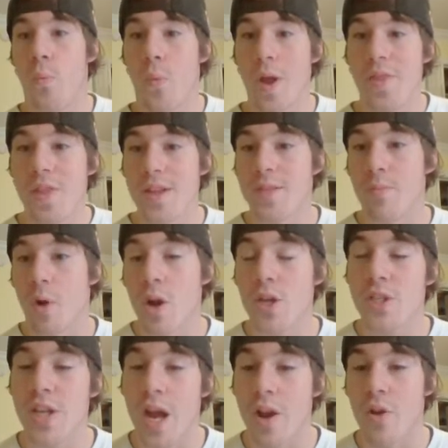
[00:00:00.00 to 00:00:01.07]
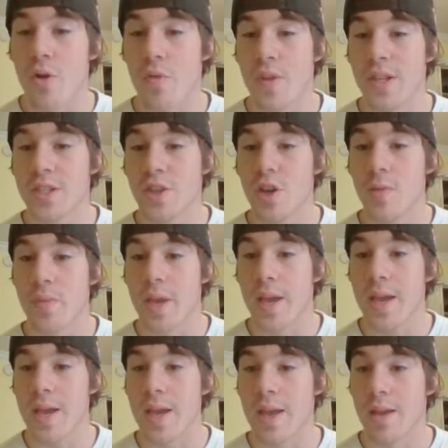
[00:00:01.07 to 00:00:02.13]
with his Marshadow, and this could be
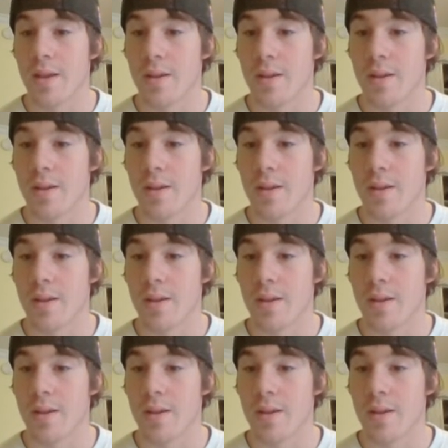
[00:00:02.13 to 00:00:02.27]
it.